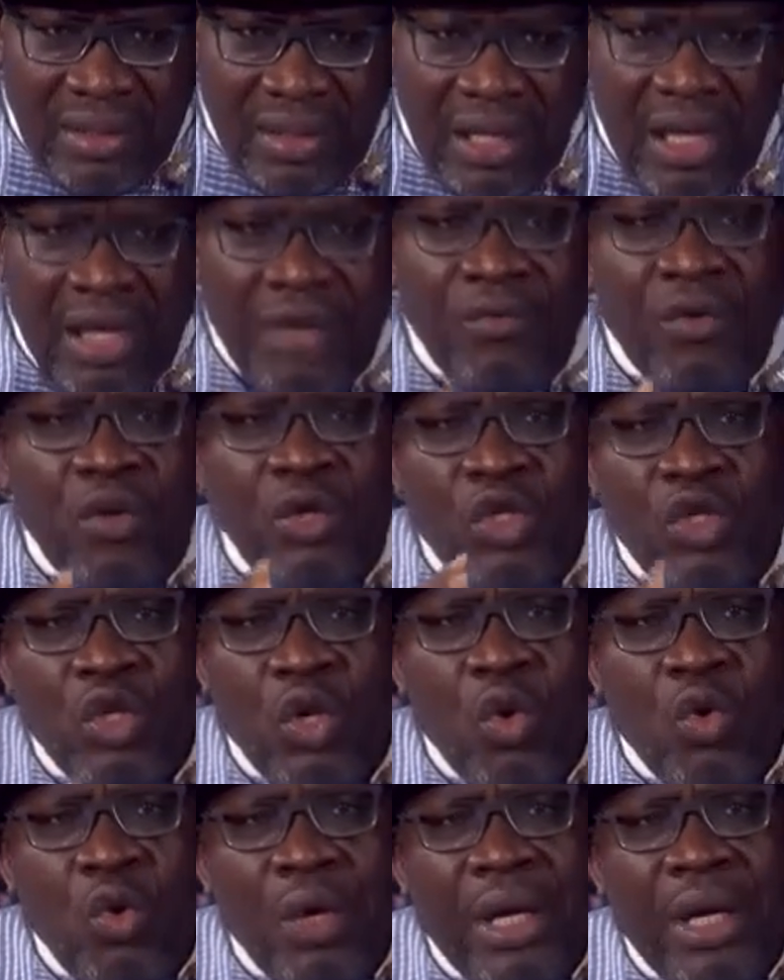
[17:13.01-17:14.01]
even
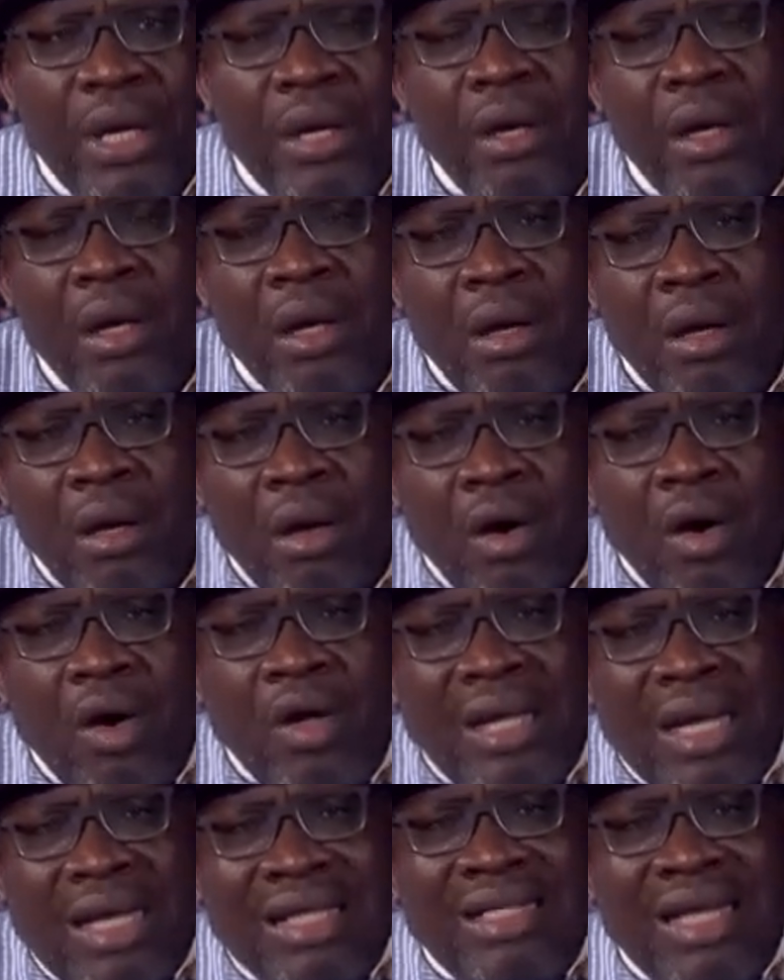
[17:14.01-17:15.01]
though we
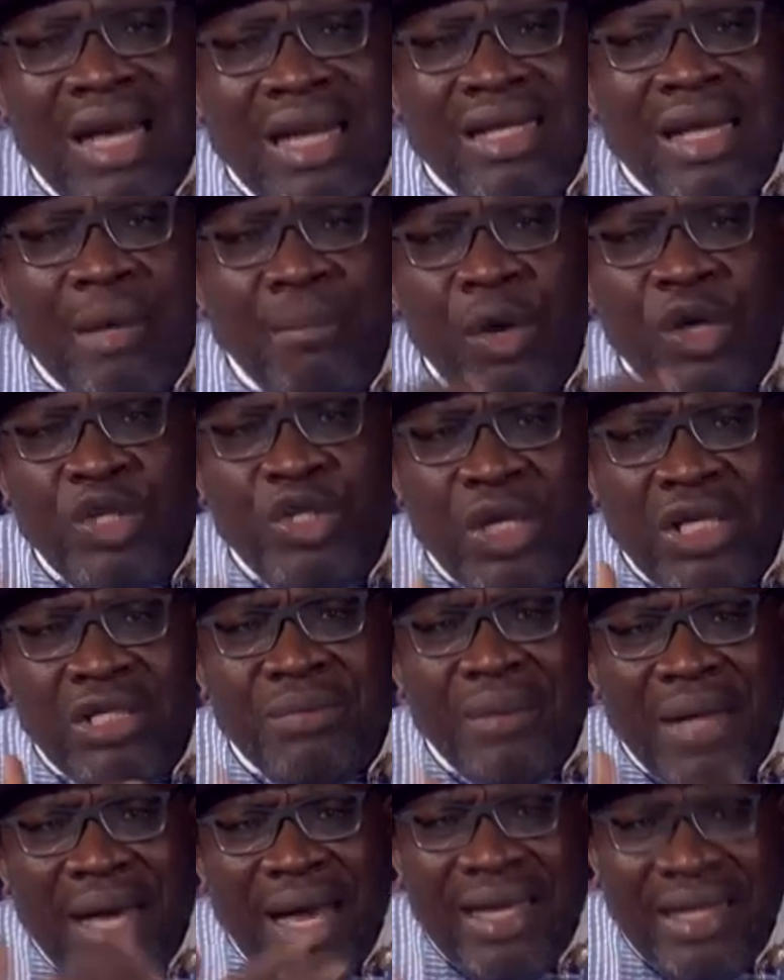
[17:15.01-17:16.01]
understand the emotions
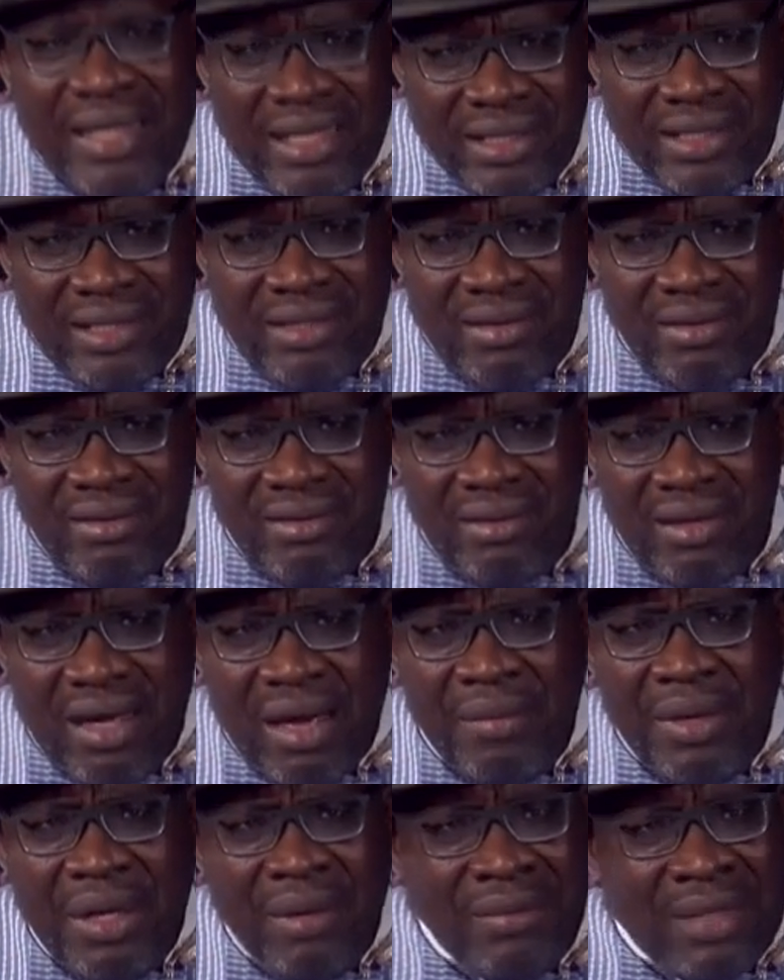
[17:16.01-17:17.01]
behind it. I
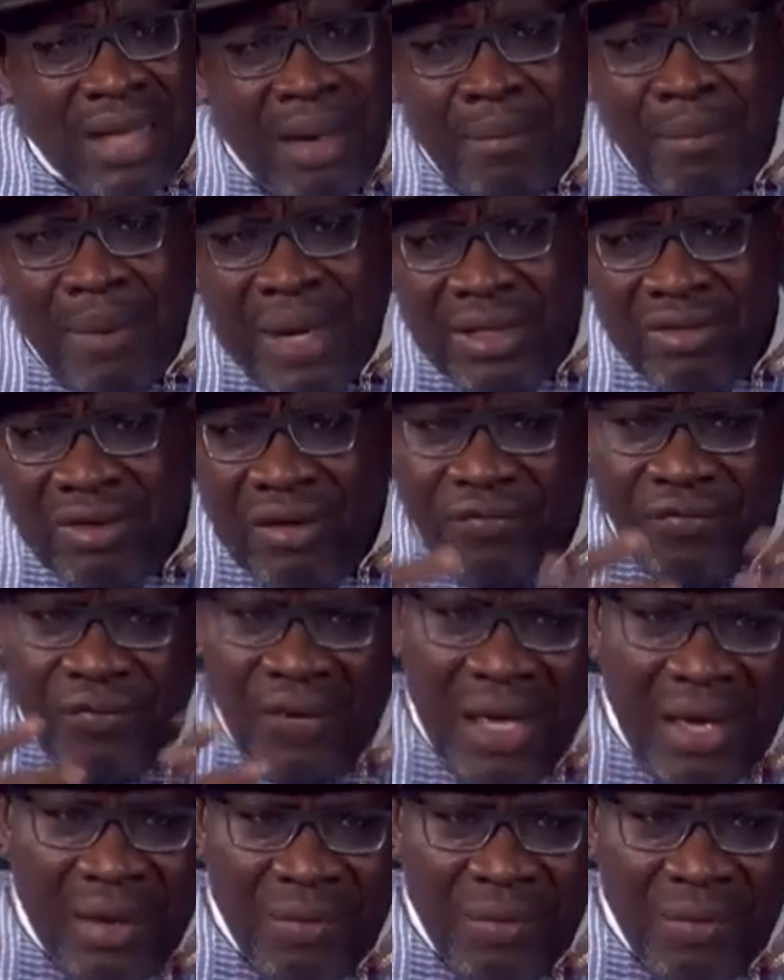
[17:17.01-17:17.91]
mean, tempers were flamed.